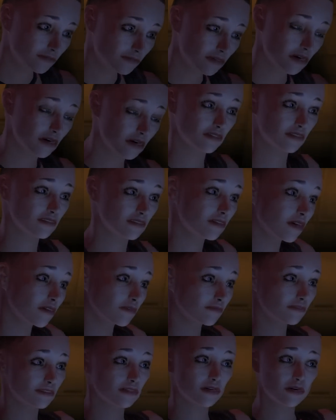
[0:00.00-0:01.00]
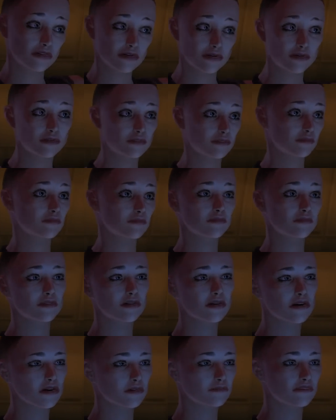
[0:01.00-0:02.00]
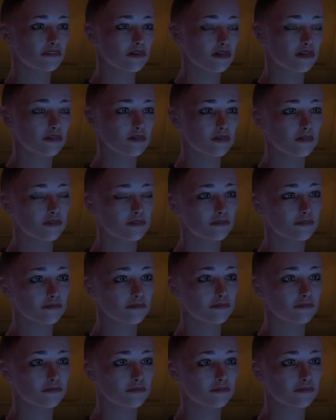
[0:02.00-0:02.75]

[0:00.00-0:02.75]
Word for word: the buzz or the burning. Can't be there.